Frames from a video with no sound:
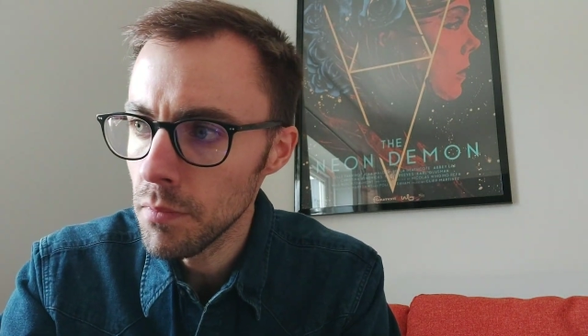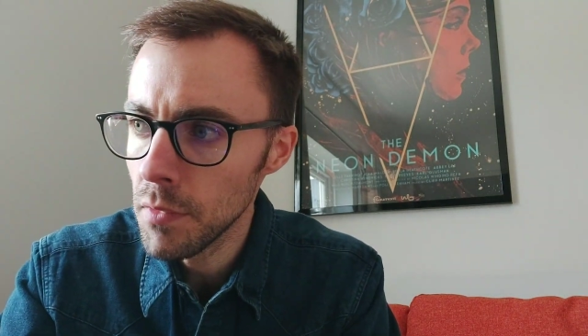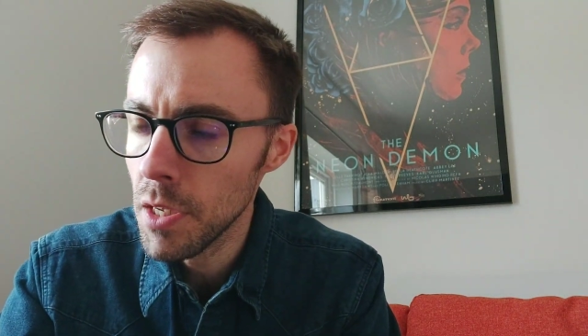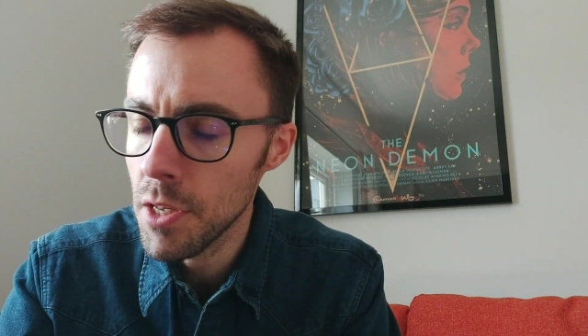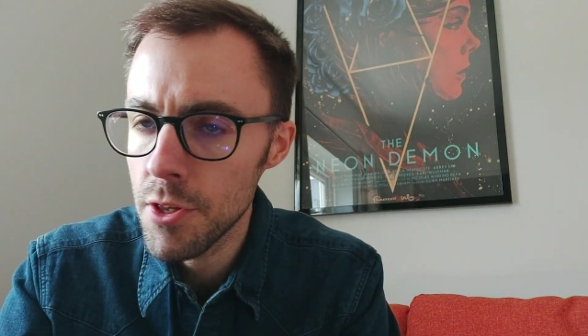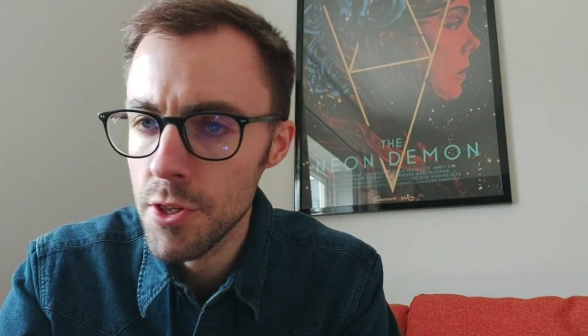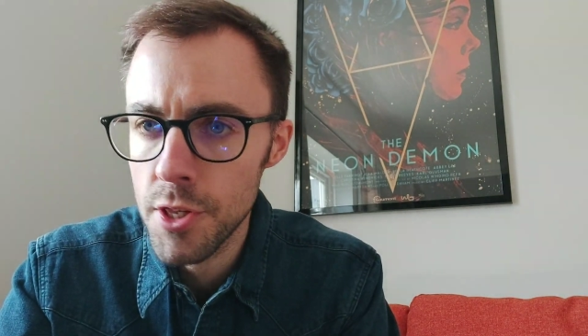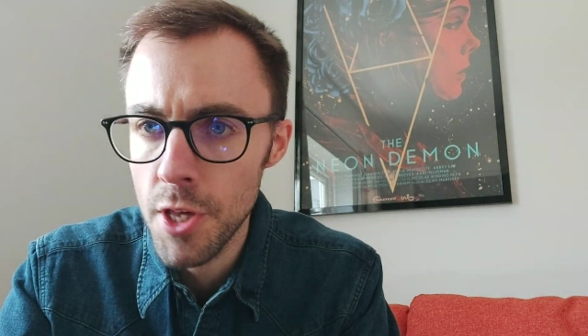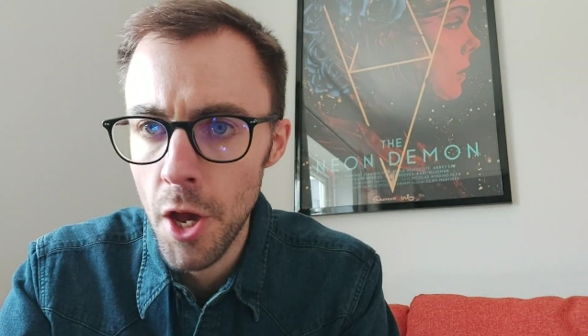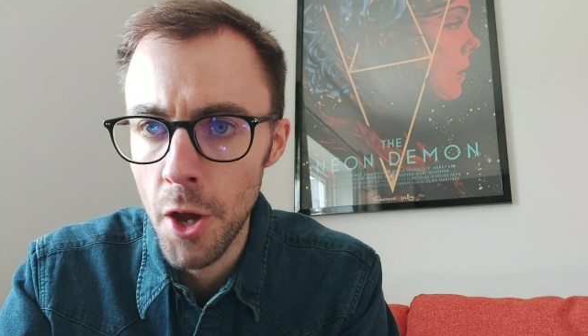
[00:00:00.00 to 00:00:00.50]

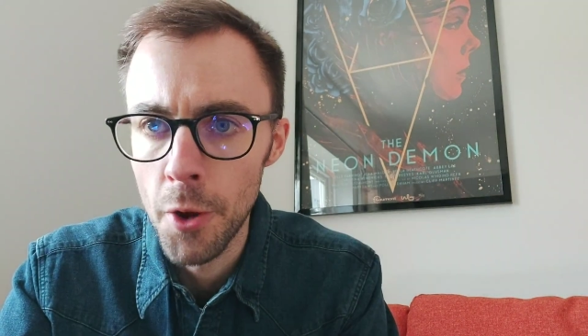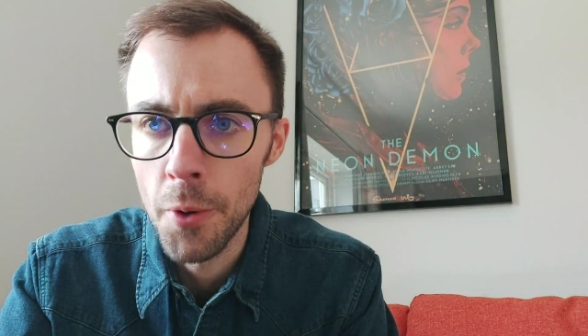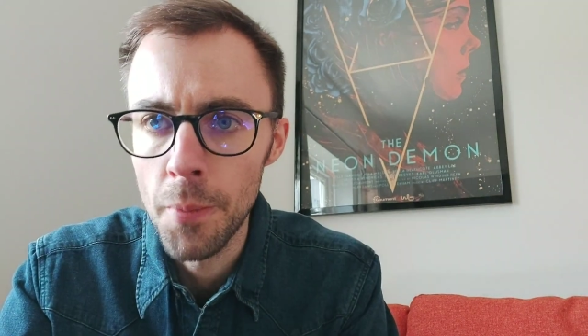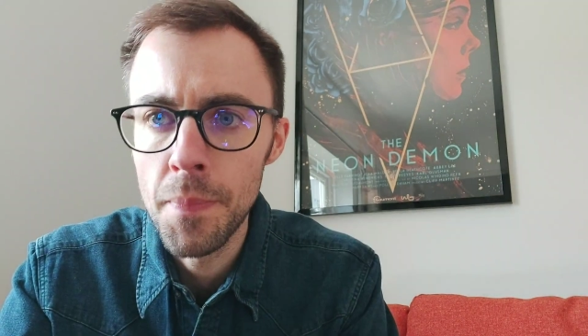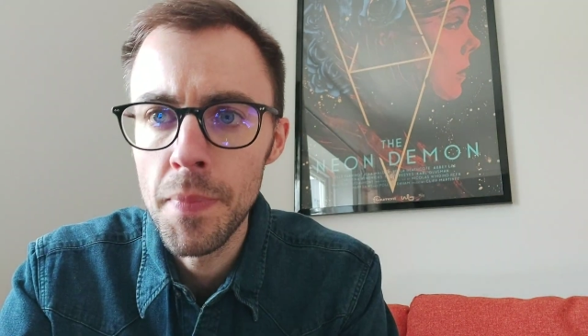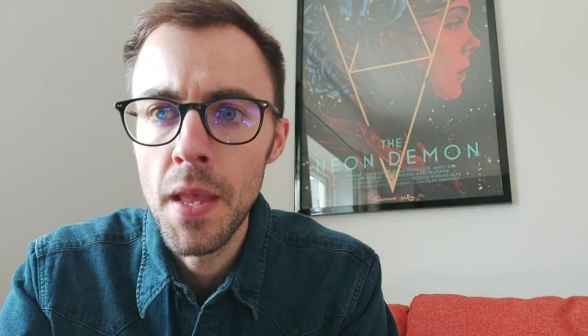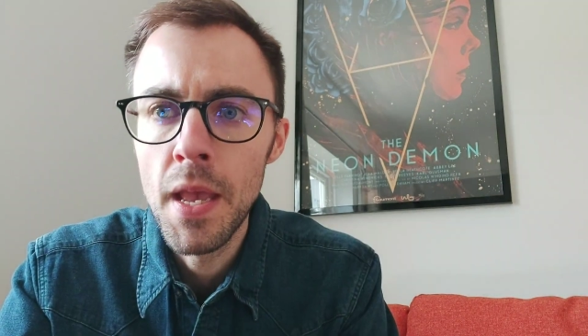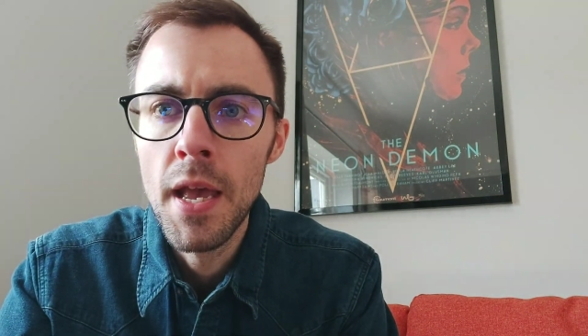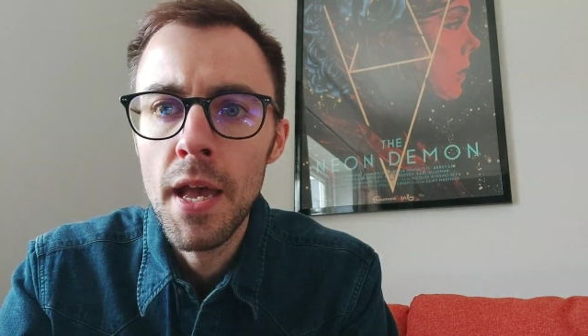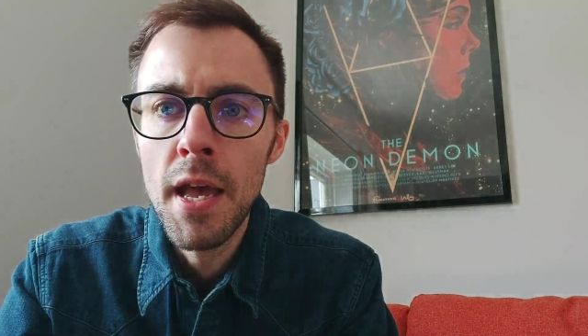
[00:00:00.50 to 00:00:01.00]
So
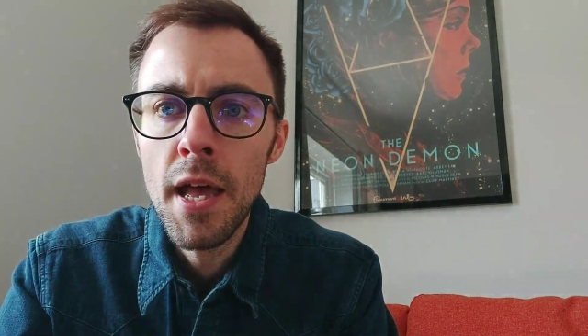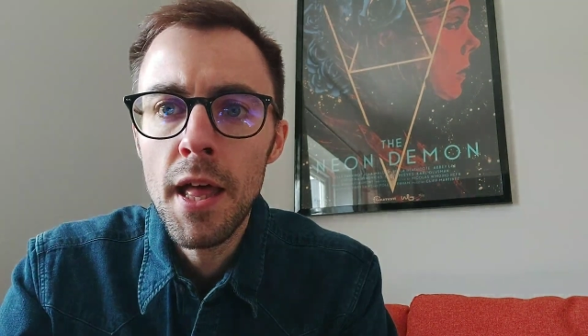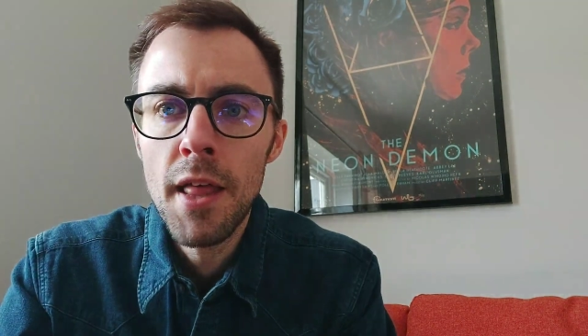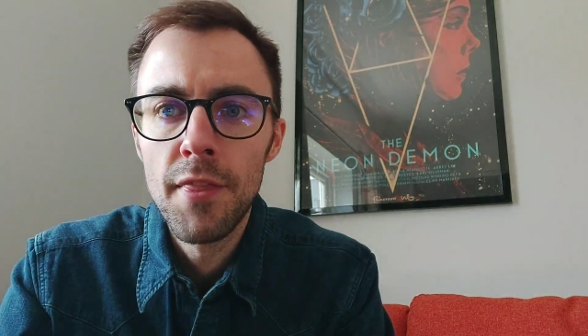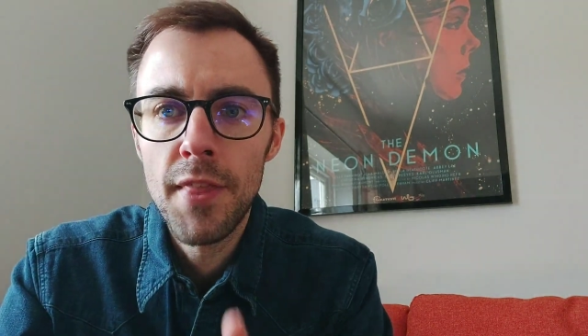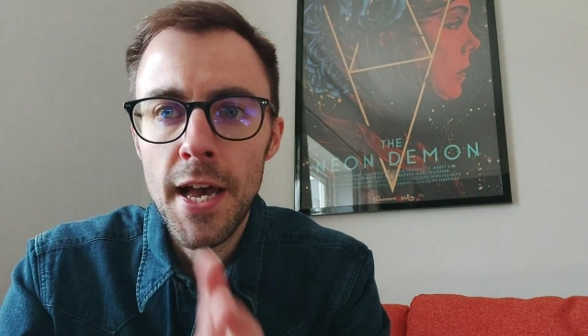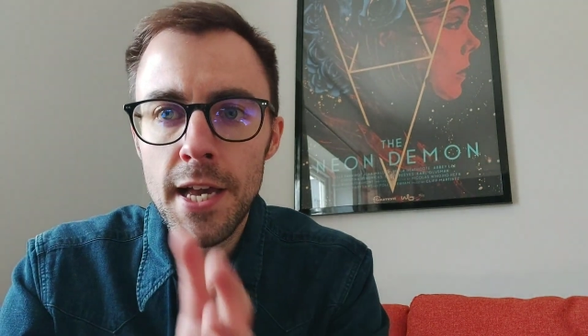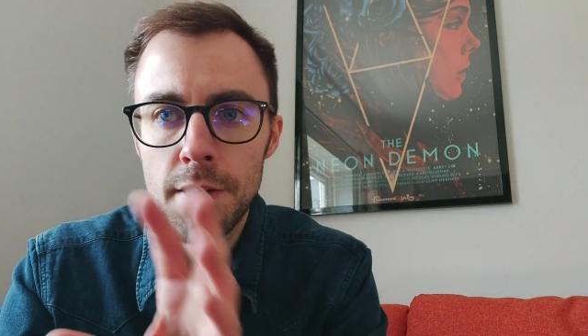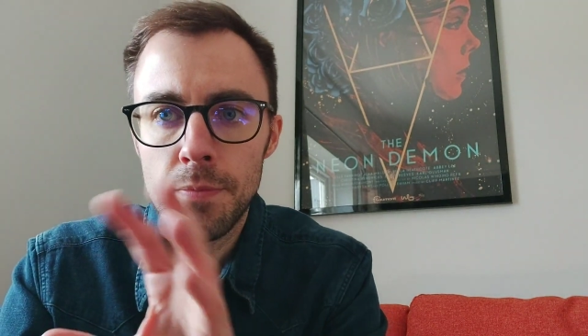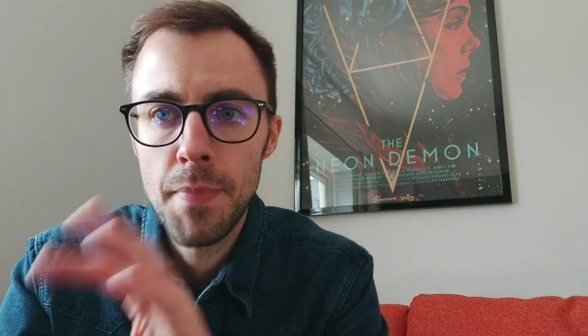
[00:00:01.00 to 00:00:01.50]

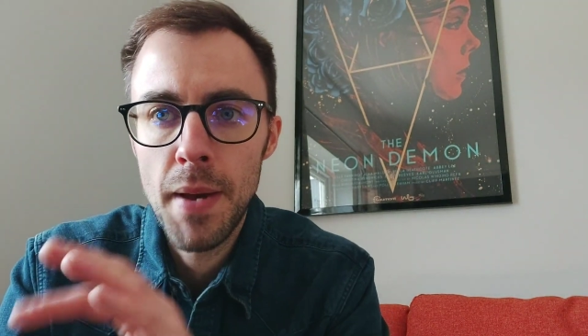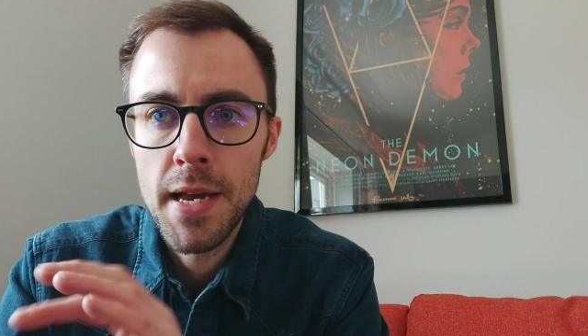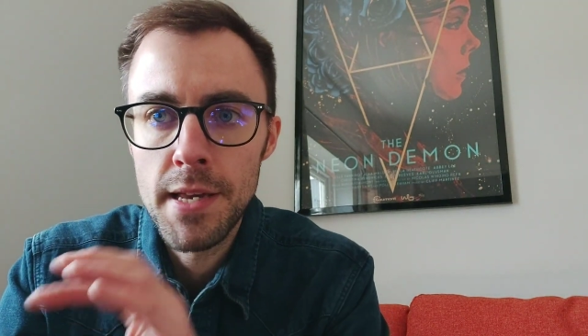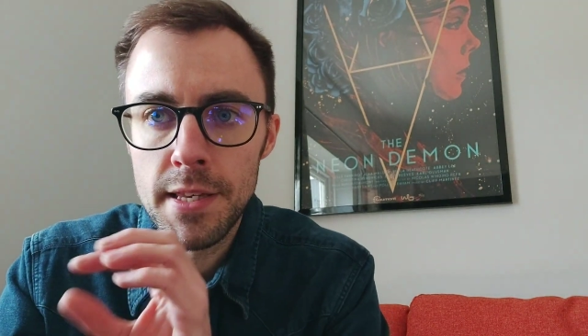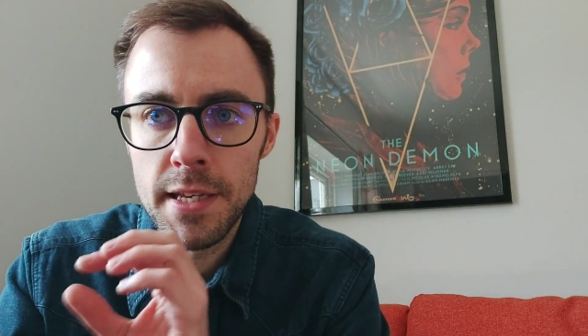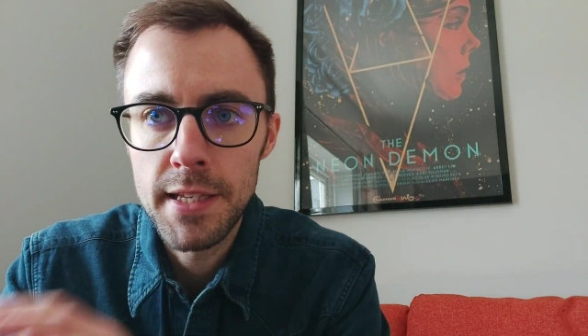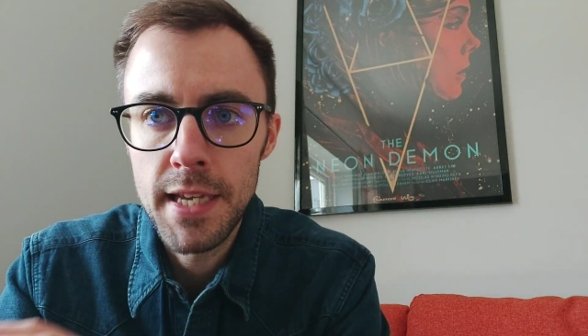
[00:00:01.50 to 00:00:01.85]
that's basic